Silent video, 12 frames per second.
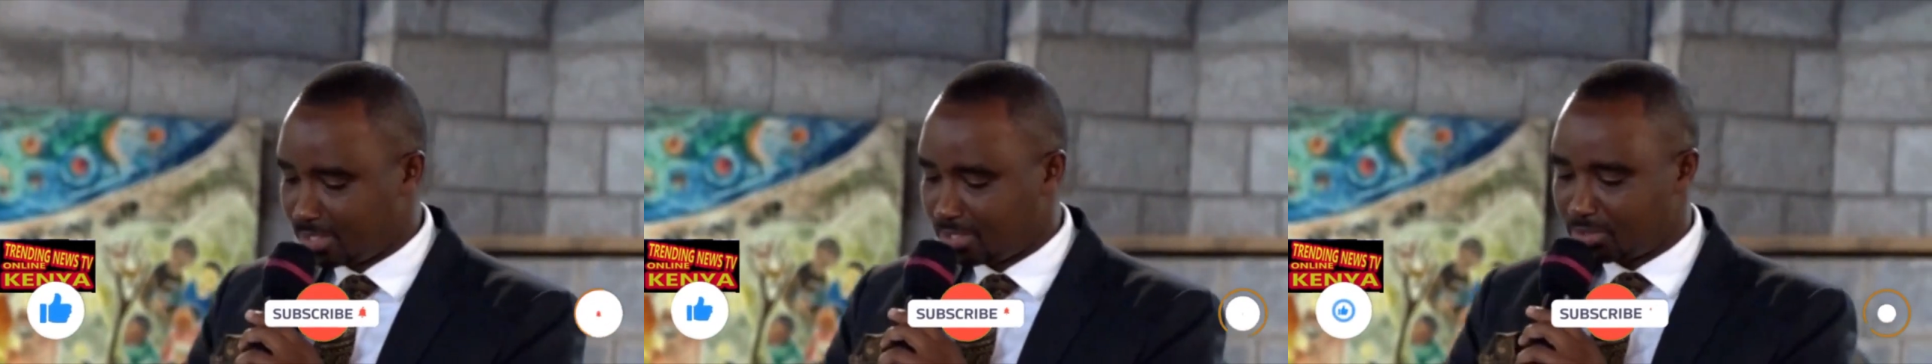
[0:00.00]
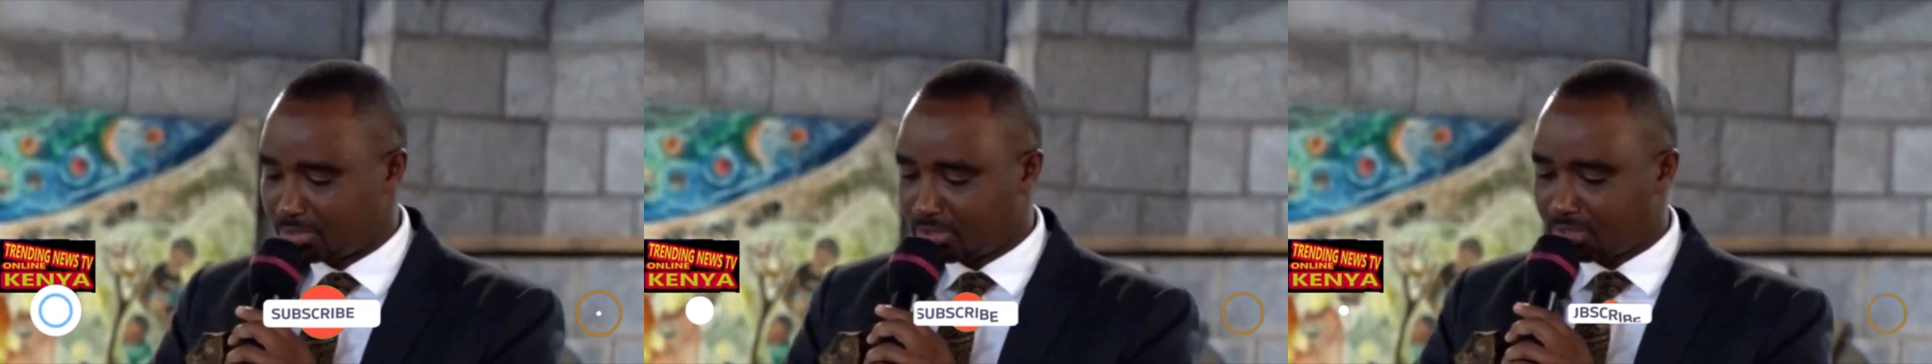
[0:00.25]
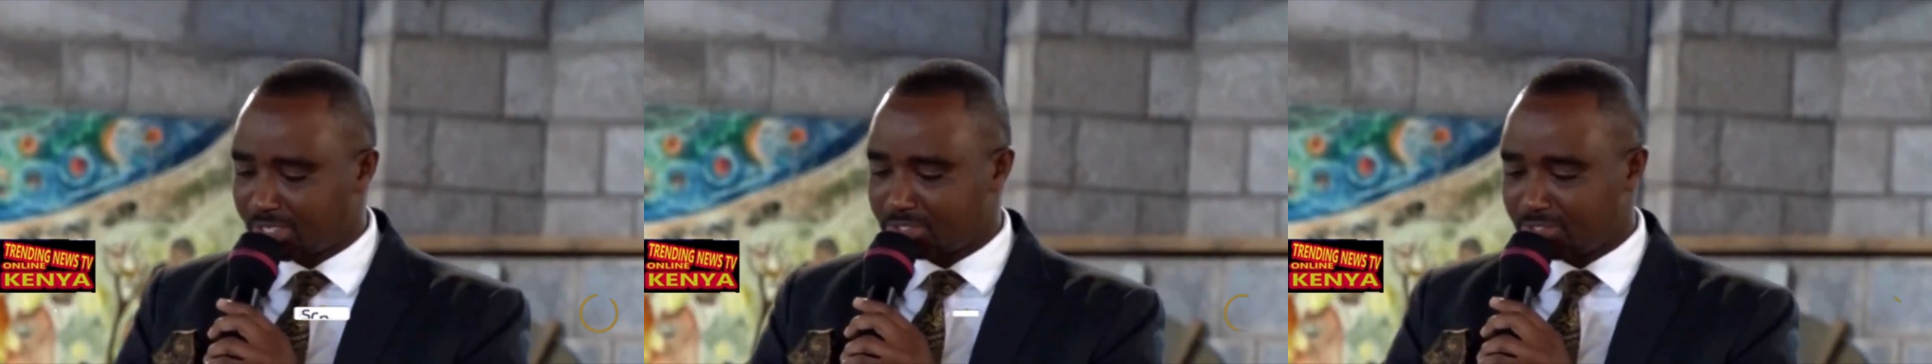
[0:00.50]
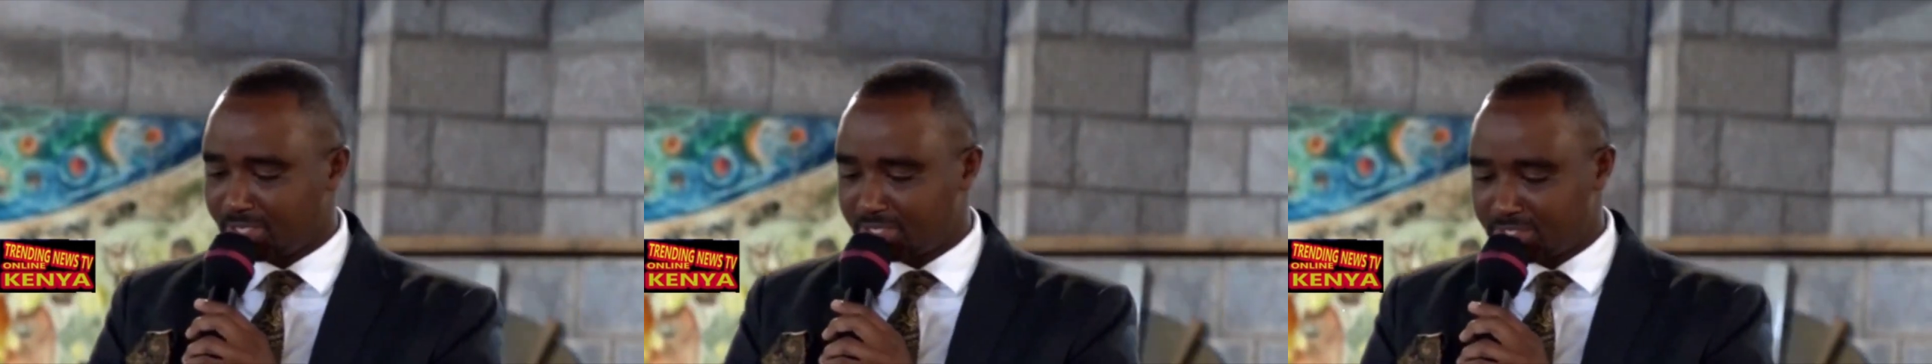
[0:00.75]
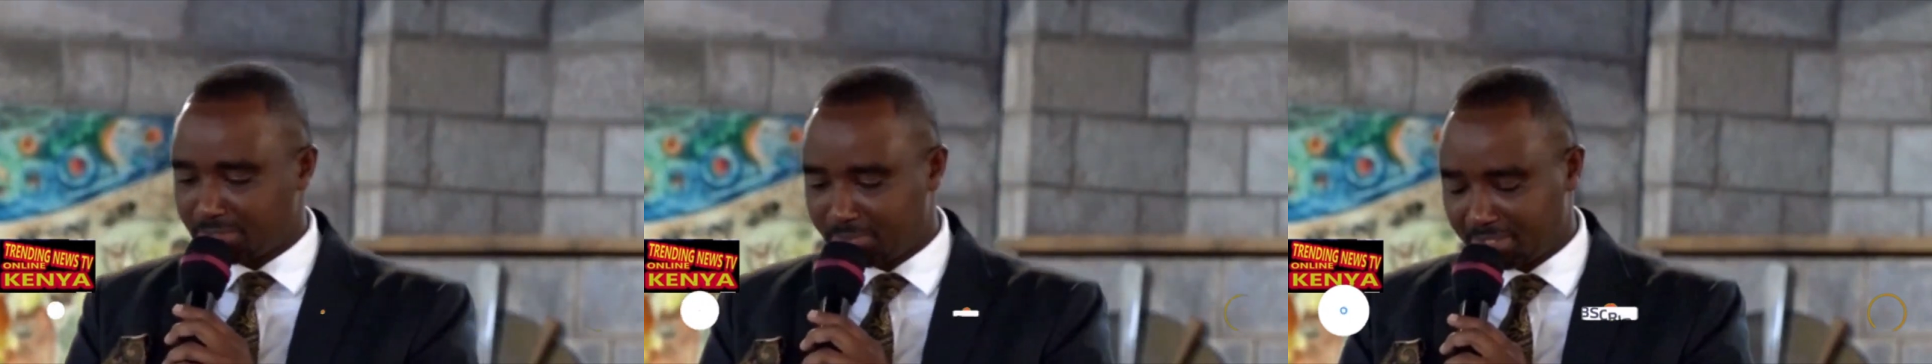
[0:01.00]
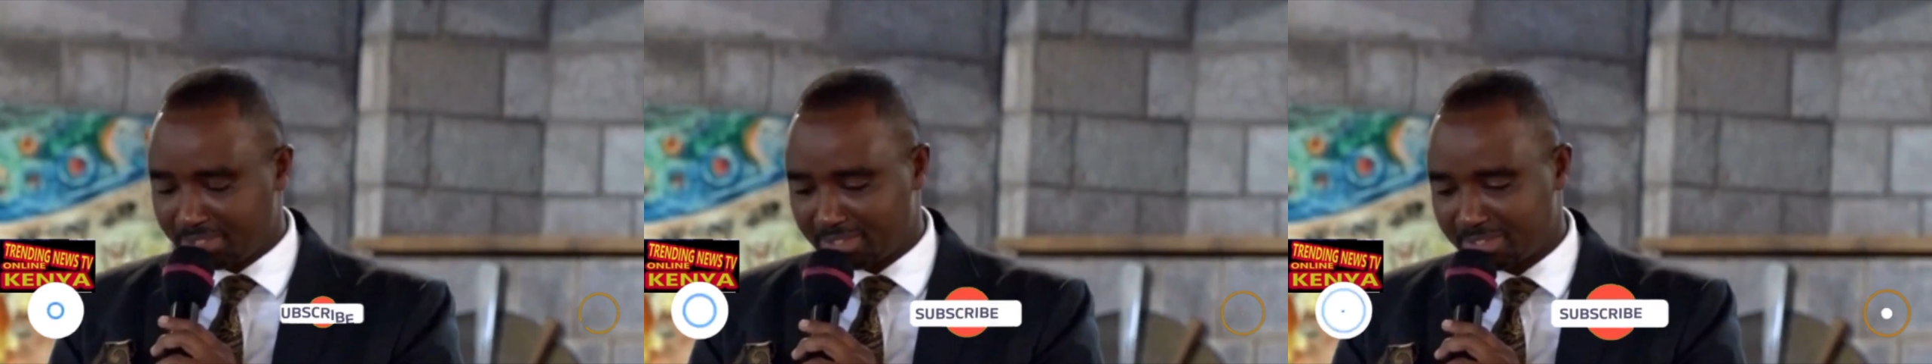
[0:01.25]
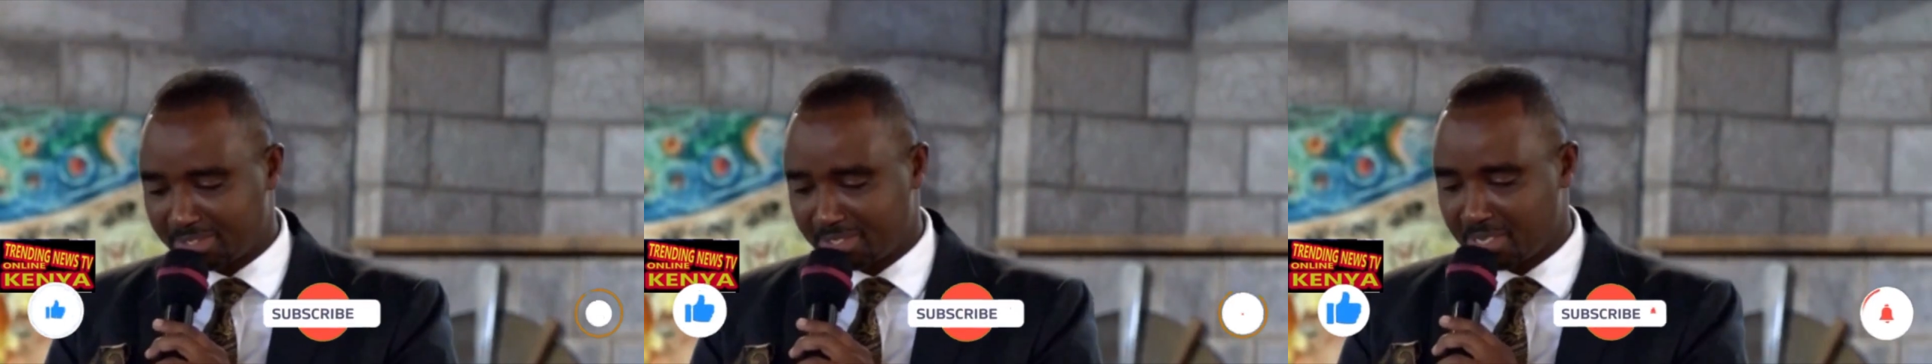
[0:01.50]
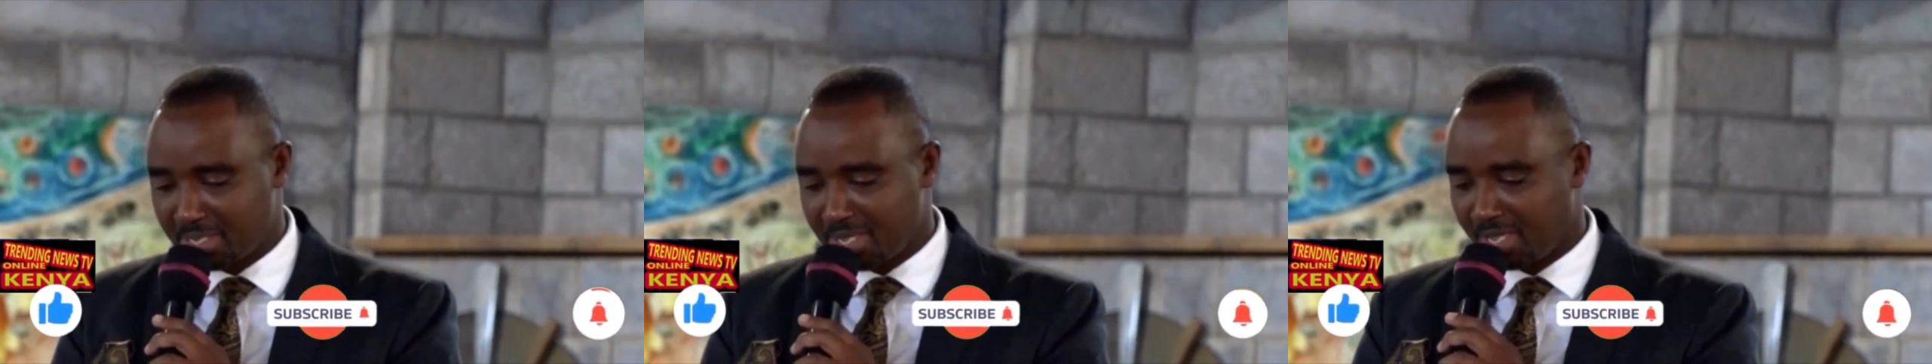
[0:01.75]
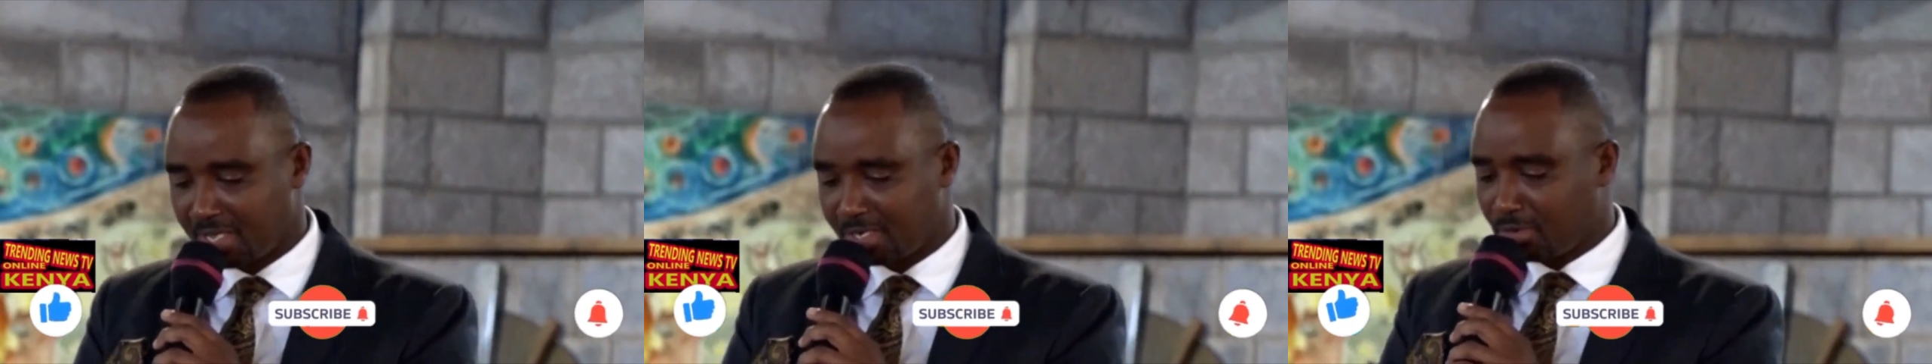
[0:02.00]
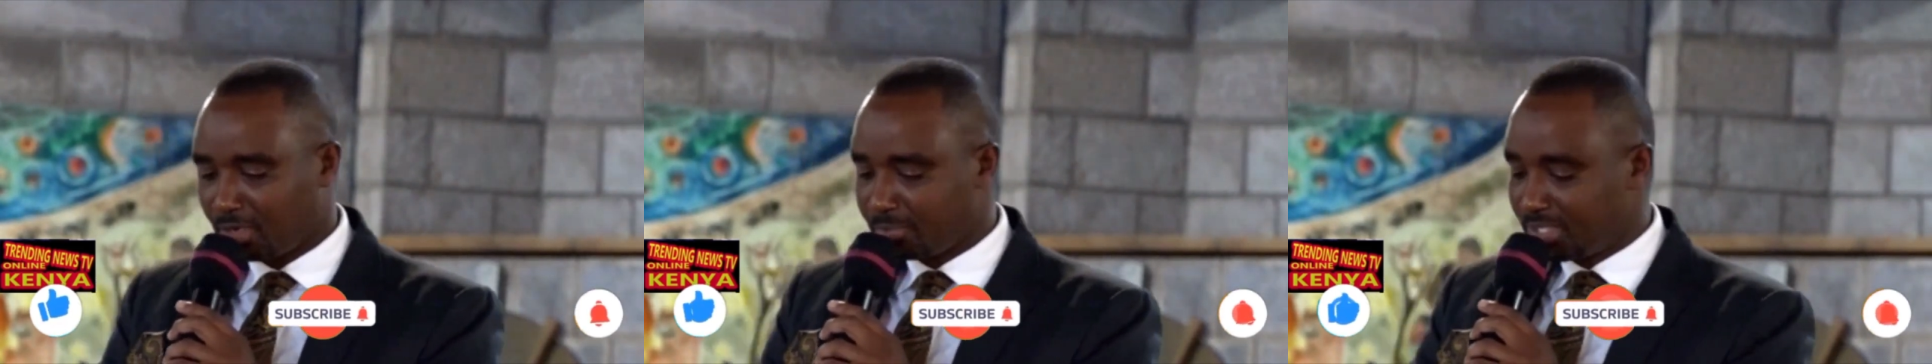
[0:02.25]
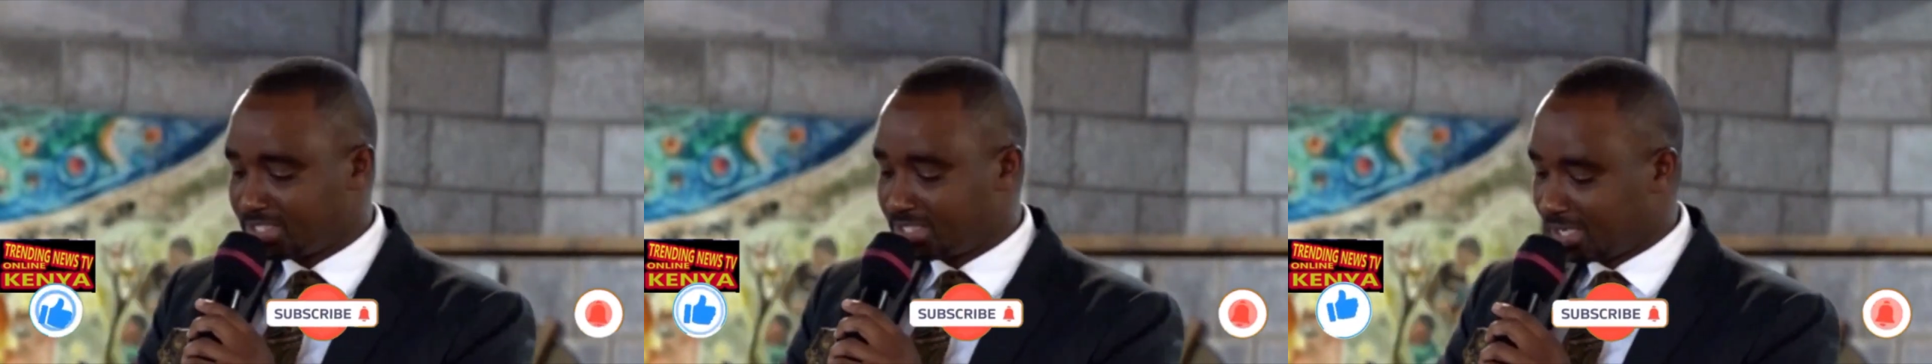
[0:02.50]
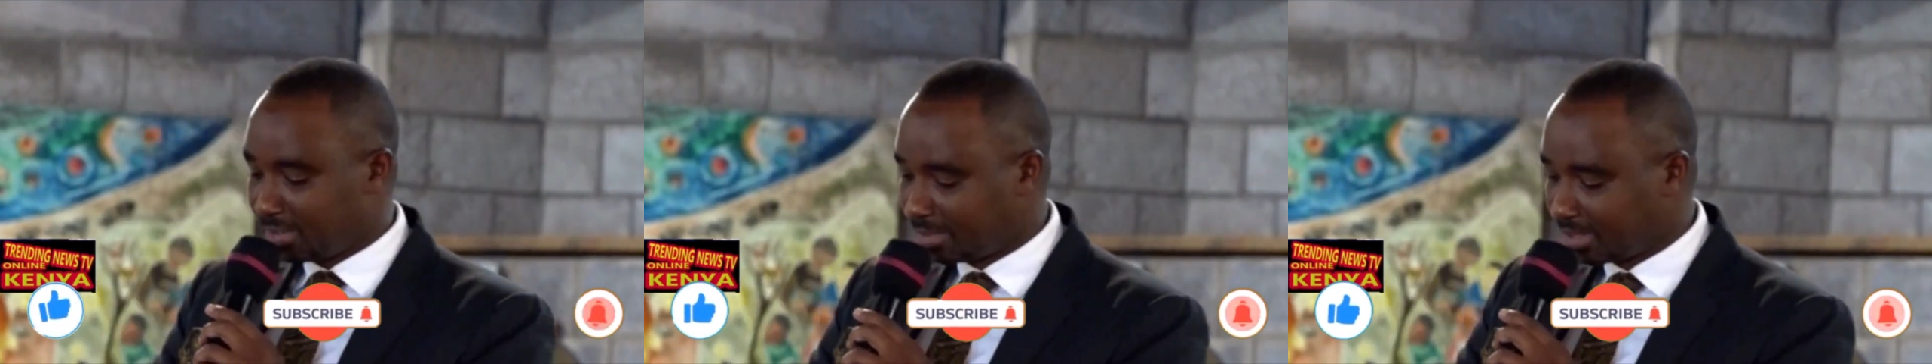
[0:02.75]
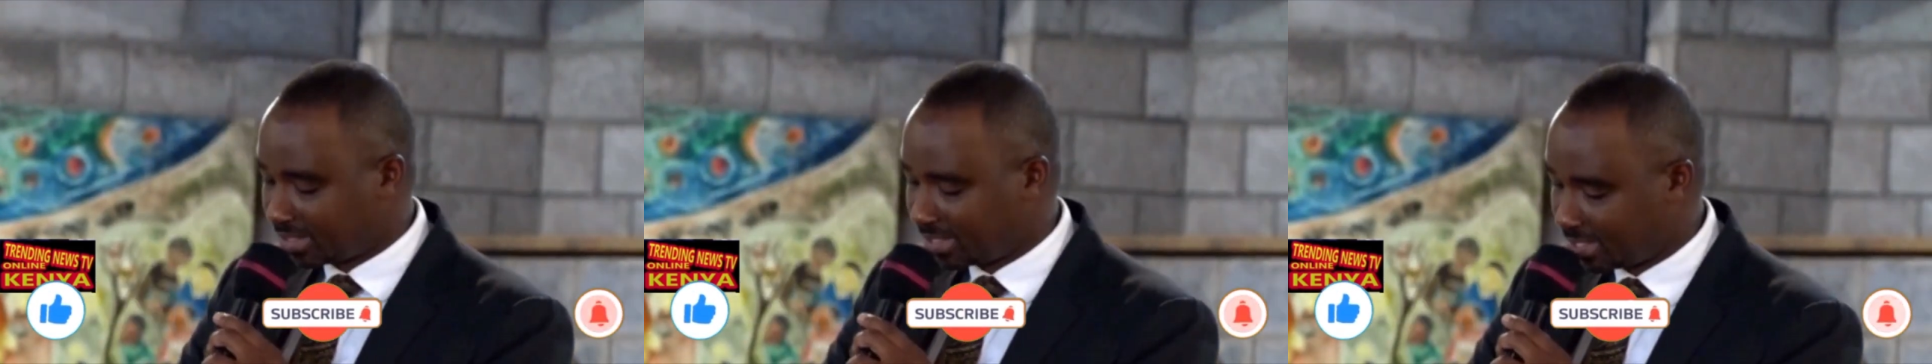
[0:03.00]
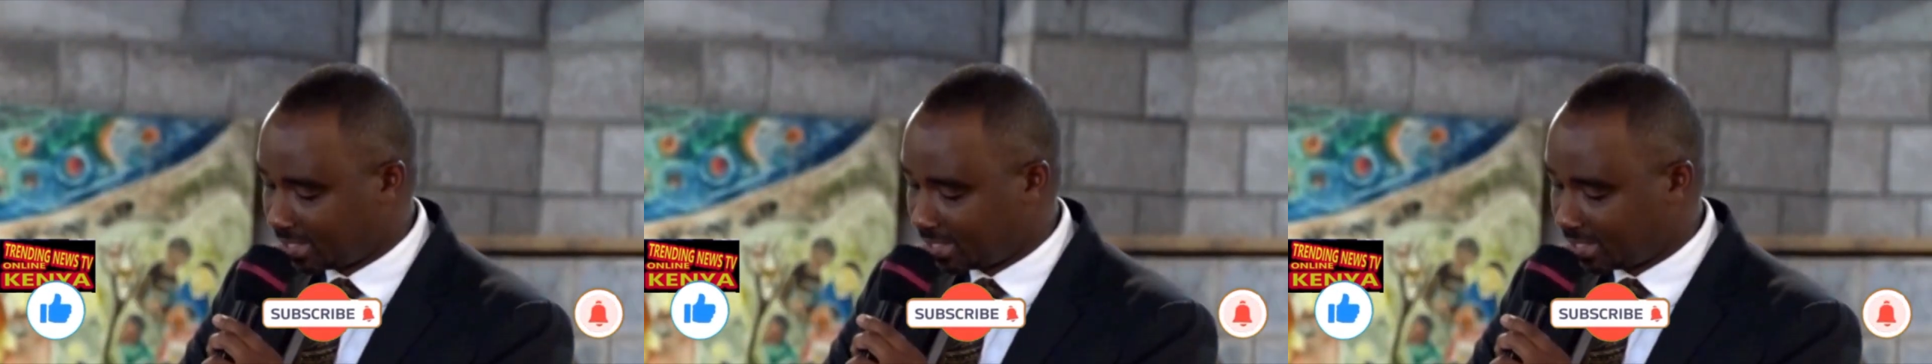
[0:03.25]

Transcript: you congratulated me and called me chairman,